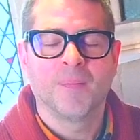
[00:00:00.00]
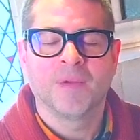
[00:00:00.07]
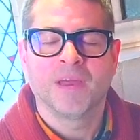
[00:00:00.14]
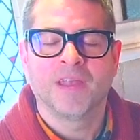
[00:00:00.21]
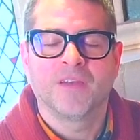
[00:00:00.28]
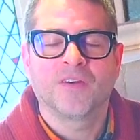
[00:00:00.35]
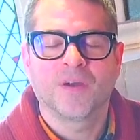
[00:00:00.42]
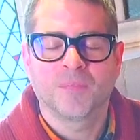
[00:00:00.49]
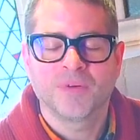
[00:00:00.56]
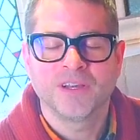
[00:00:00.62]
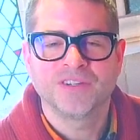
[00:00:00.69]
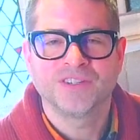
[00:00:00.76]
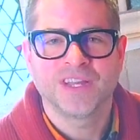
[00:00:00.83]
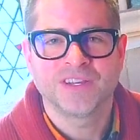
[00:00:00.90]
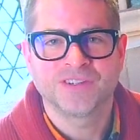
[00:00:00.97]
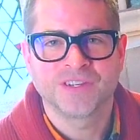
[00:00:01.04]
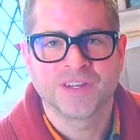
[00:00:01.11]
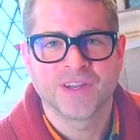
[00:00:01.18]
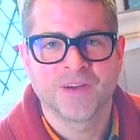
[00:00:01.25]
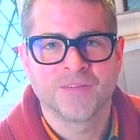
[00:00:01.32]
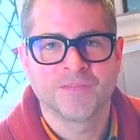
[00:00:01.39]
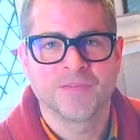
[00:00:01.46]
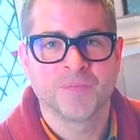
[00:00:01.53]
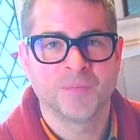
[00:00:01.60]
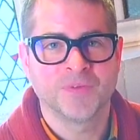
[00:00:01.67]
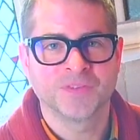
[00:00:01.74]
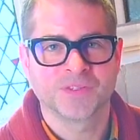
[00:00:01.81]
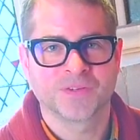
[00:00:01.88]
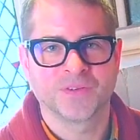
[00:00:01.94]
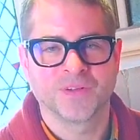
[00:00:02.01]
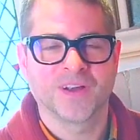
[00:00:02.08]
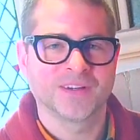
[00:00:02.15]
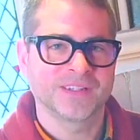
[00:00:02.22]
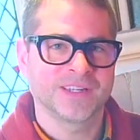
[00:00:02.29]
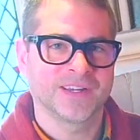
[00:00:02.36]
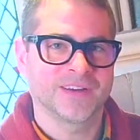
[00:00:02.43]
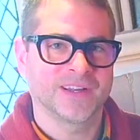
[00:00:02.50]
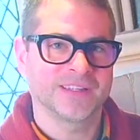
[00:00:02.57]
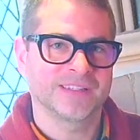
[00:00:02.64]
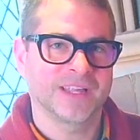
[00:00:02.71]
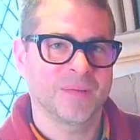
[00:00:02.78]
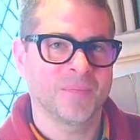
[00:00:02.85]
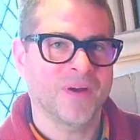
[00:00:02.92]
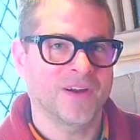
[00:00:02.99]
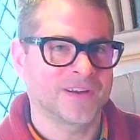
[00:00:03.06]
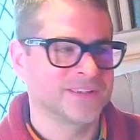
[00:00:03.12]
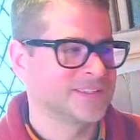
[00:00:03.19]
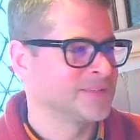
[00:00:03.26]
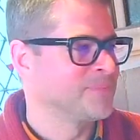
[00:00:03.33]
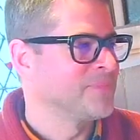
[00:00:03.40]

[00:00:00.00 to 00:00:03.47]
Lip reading: in her appreciation of the musical arts here at St. Mark's.